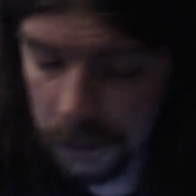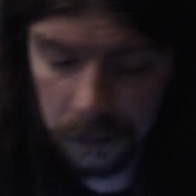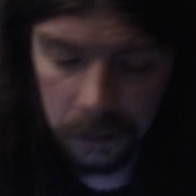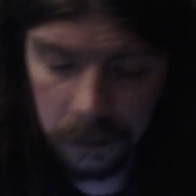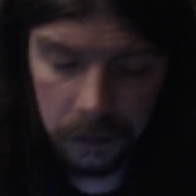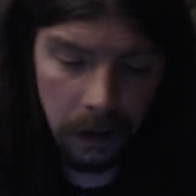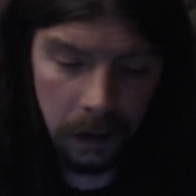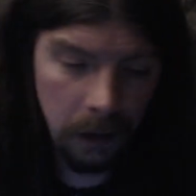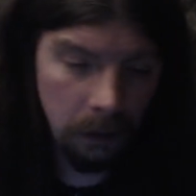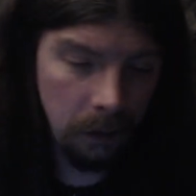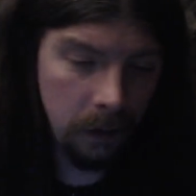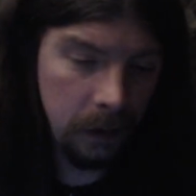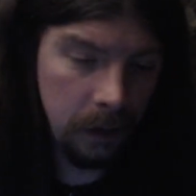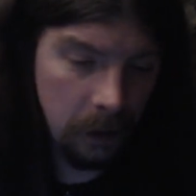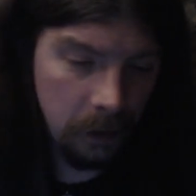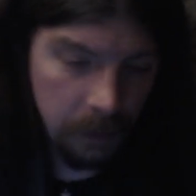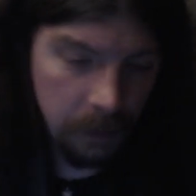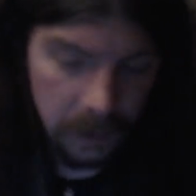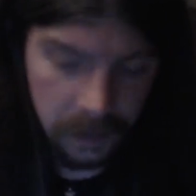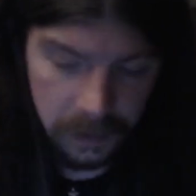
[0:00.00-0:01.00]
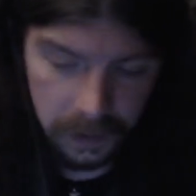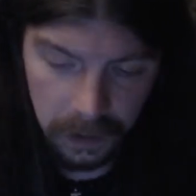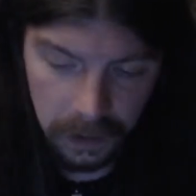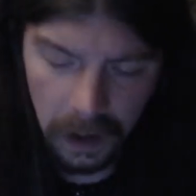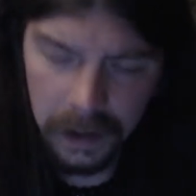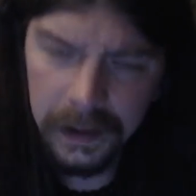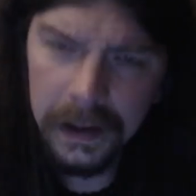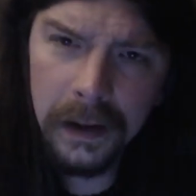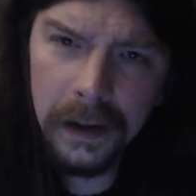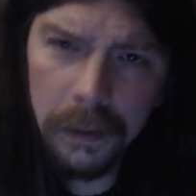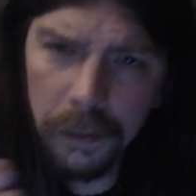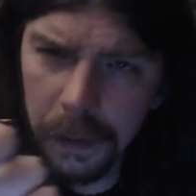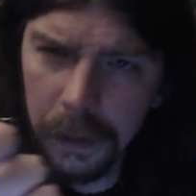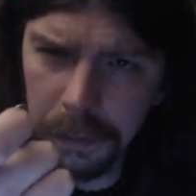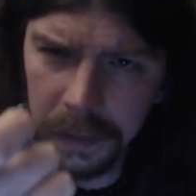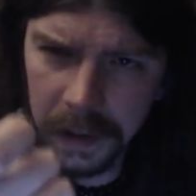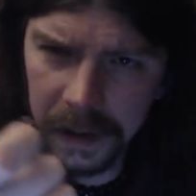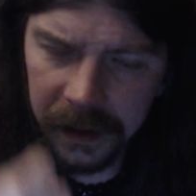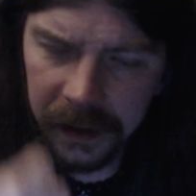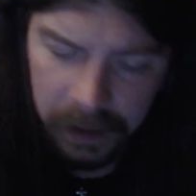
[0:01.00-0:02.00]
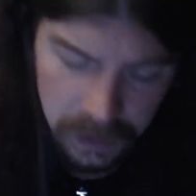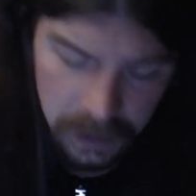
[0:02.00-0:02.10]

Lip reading: earring that's missing. I need to replace this